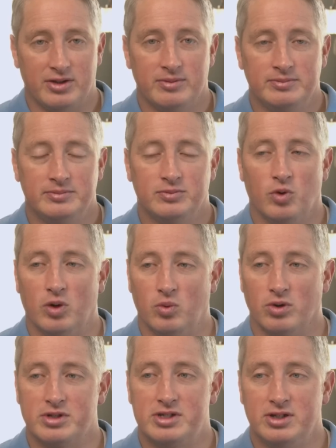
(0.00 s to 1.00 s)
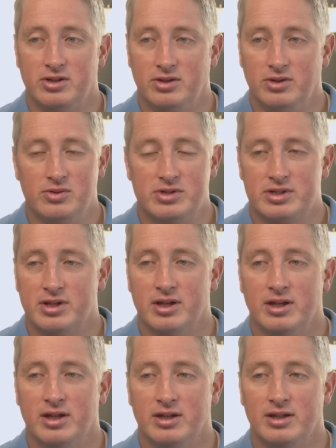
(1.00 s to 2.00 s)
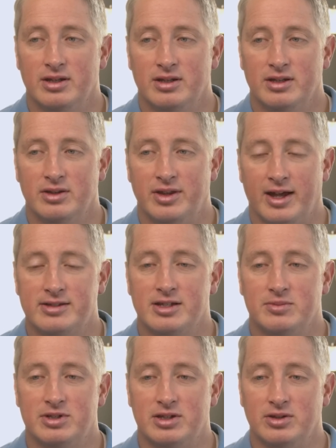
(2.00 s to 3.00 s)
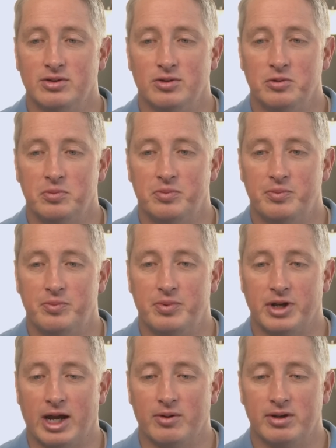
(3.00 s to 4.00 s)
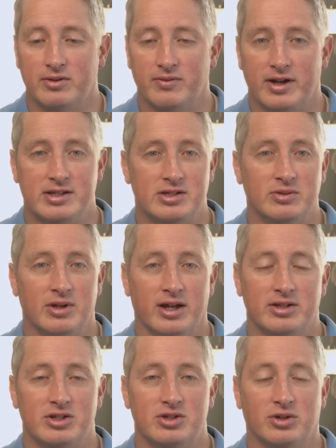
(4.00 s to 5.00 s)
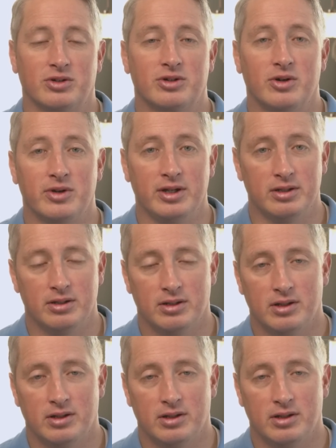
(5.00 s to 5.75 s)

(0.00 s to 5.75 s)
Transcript: them? What words do you use? That's up to you, but I would advise you not to sugarcoat it,